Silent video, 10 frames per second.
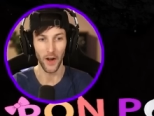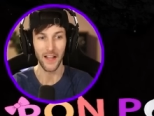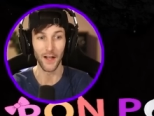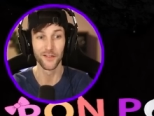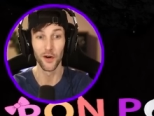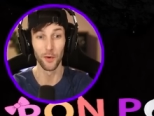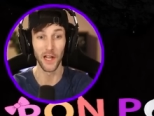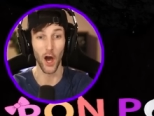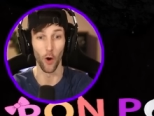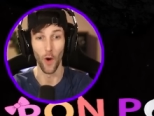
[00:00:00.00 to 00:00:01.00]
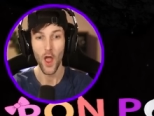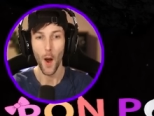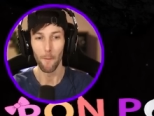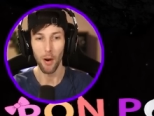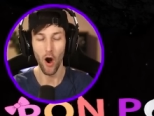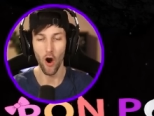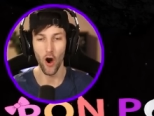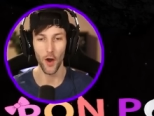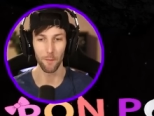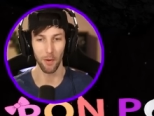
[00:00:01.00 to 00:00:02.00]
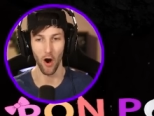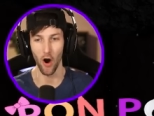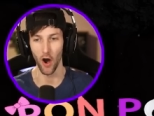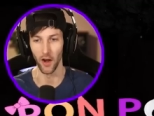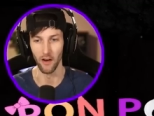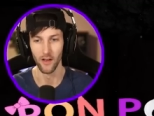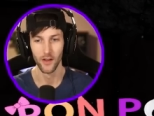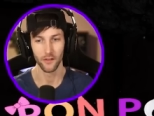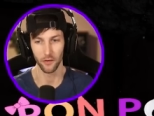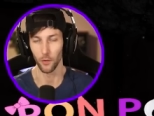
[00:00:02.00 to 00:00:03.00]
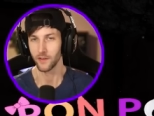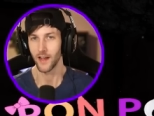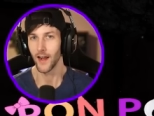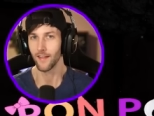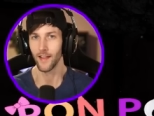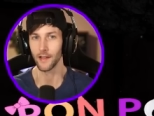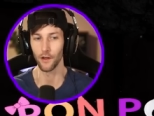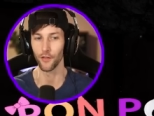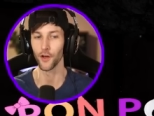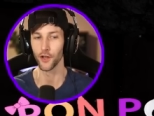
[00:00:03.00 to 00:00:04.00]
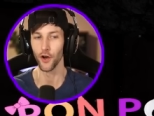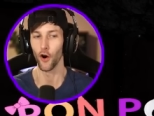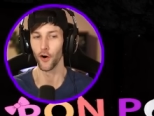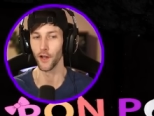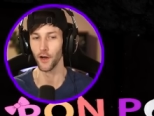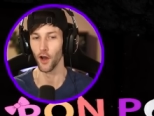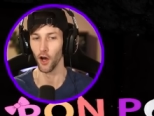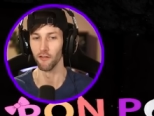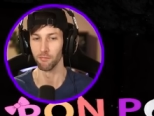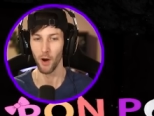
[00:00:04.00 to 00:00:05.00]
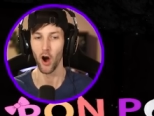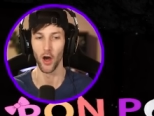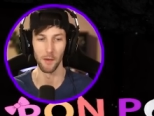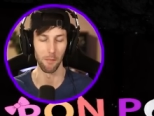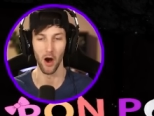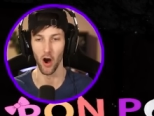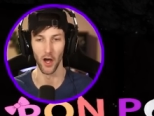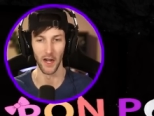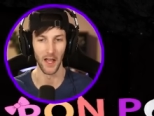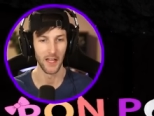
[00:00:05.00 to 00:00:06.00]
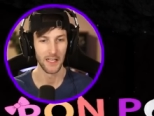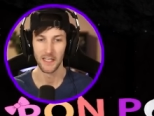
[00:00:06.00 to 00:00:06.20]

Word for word: All right, guys, here we go. PonPon. So it's kind of like the Garden of PonPon.